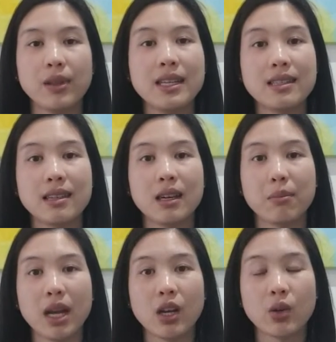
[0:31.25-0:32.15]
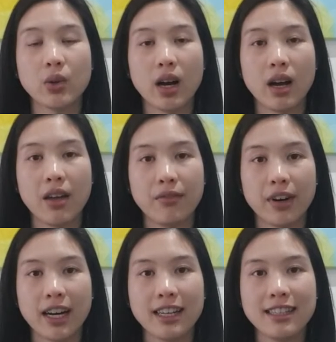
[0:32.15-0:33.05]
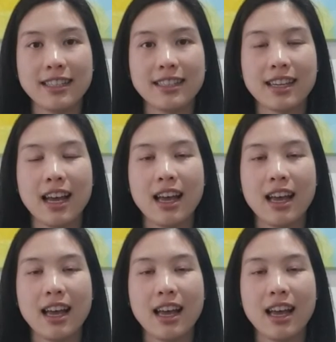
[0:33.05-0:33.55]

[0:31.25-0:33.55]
please seek medical advice.